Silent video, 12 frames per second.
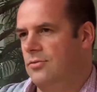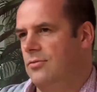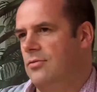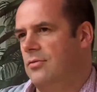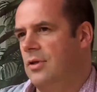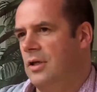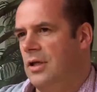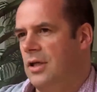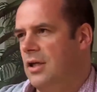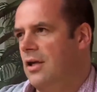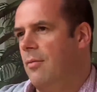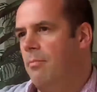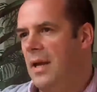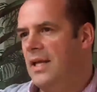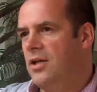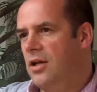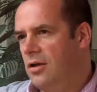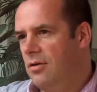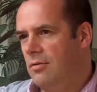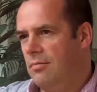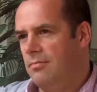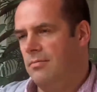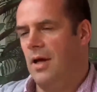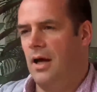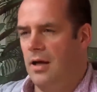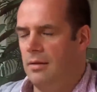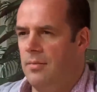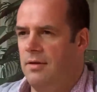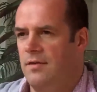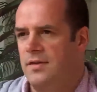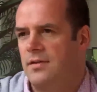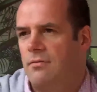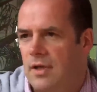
or menu if it's